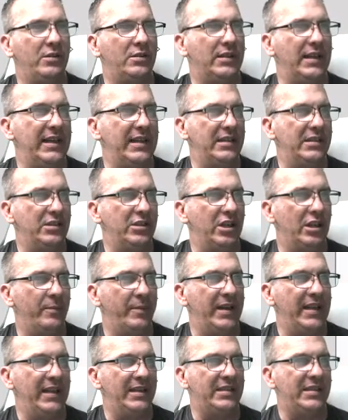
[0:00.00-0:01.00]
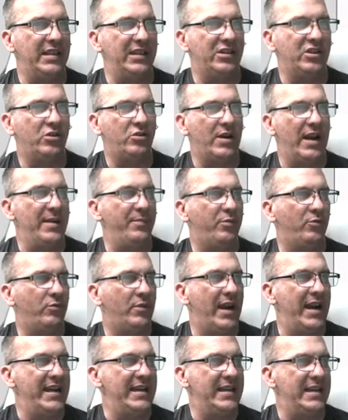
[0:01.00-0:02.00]
ladies and gentlemen. It's this stripe
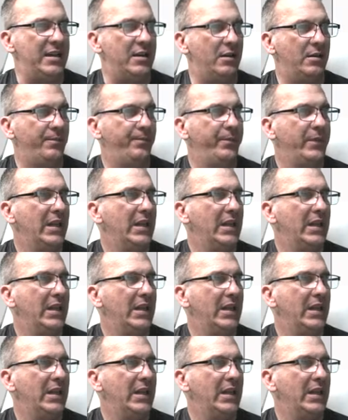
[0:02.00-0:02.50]
right here.